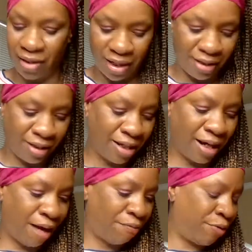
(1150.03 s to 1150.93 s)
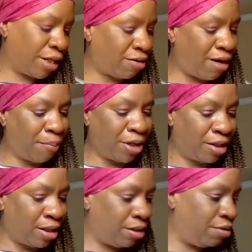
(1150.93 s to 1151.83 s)
And then I figure I'm going
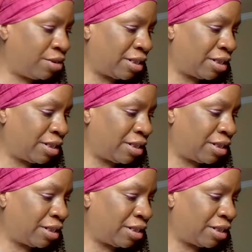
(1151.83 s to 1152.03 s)
to use